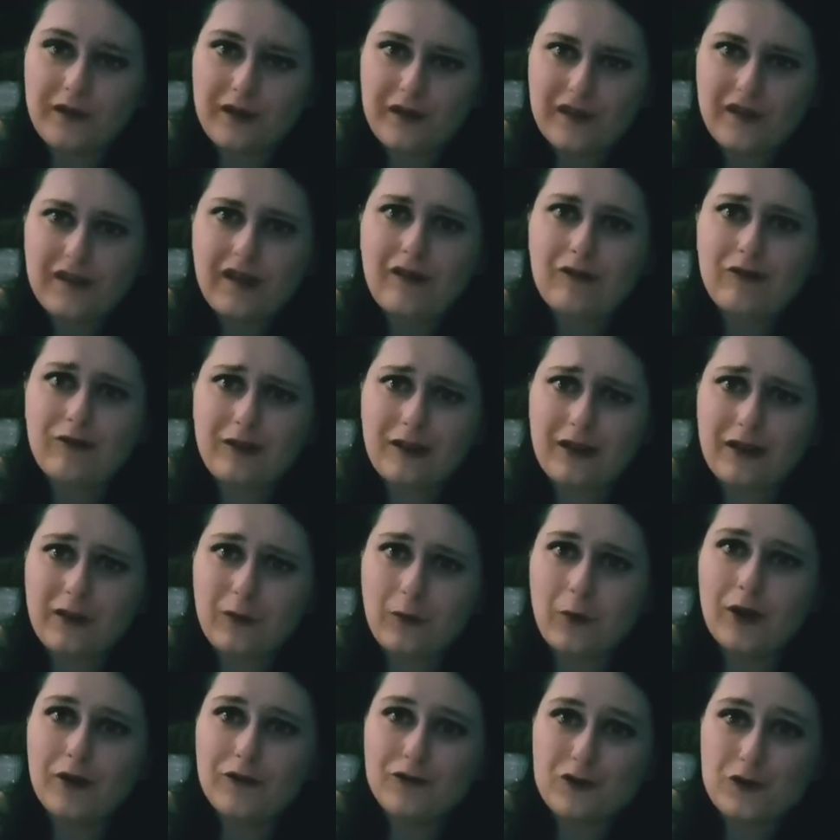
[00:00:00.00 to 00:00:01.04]
it's definitely
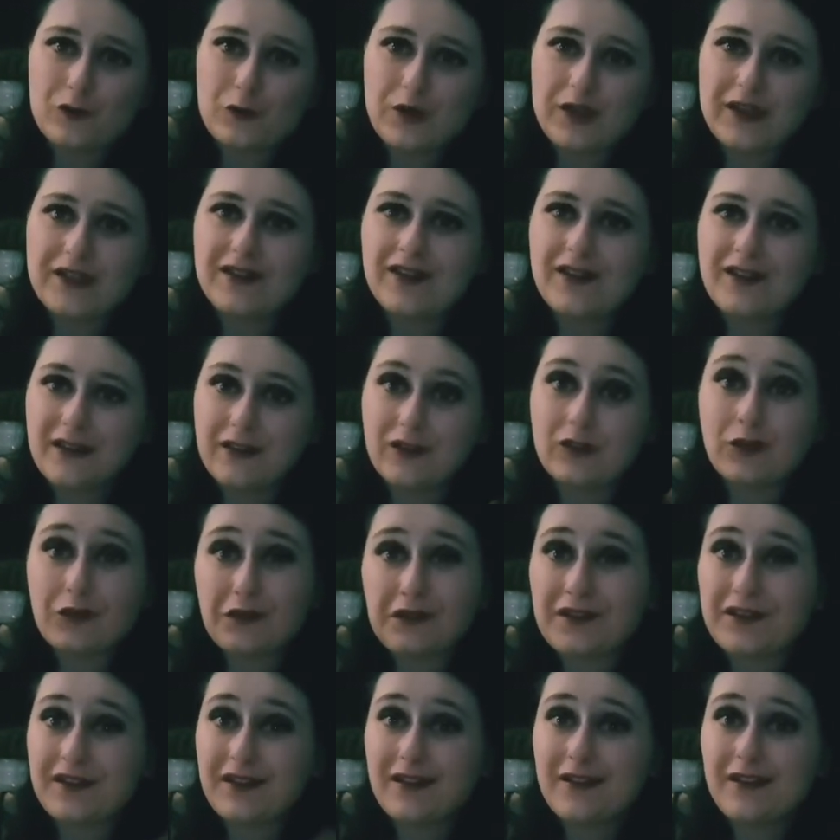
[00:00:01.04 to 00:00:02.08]
worth a read. I
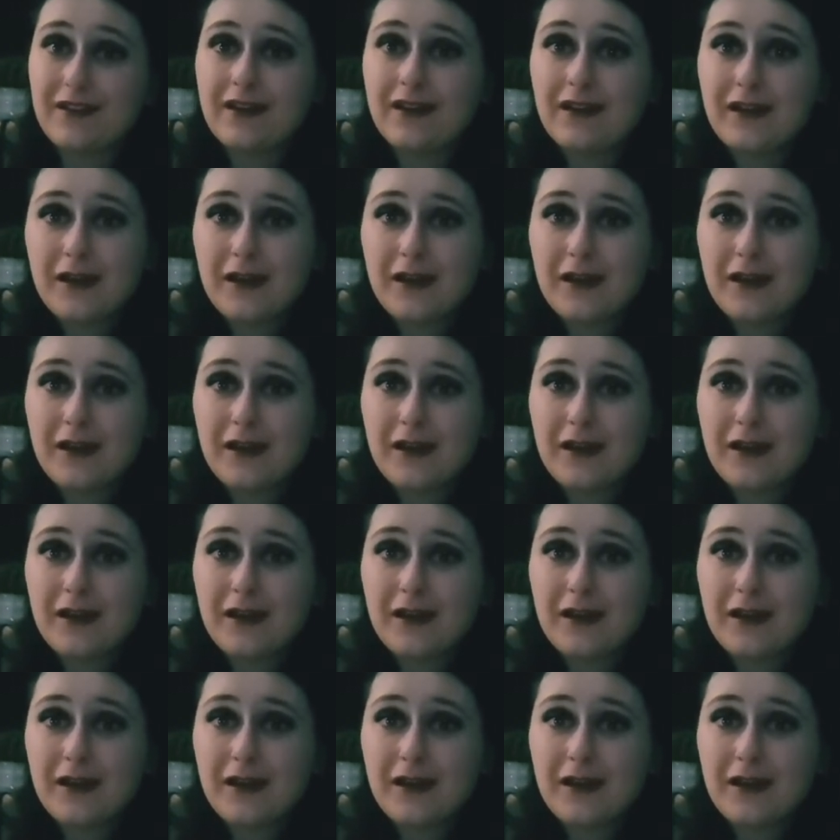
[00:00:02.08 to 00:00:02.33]
enjoyed it.